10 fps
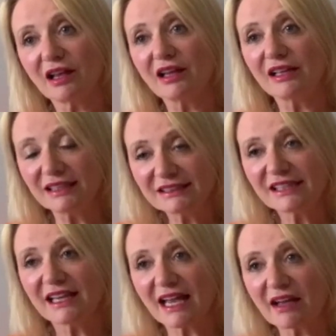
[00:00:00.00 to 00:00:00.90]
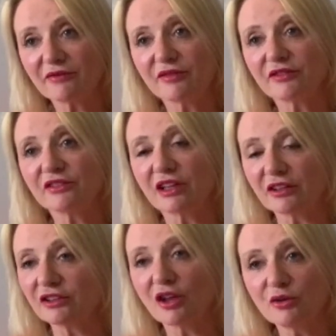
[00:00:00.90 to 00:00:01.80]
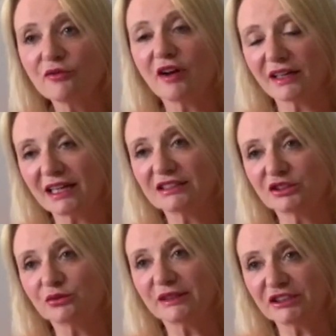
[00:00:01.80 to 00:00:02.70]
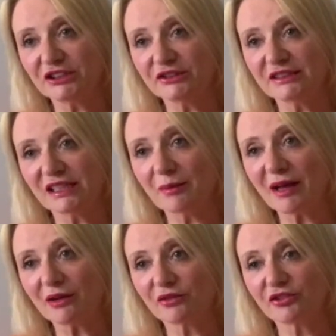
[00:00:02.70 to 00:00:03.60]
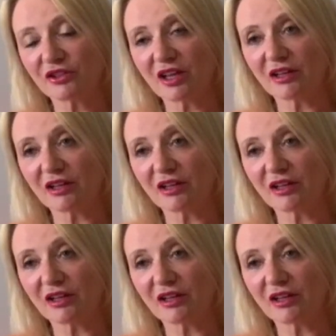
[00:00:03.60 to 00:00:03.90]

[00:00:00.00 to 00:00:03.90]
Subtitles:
at least they have no financial issues about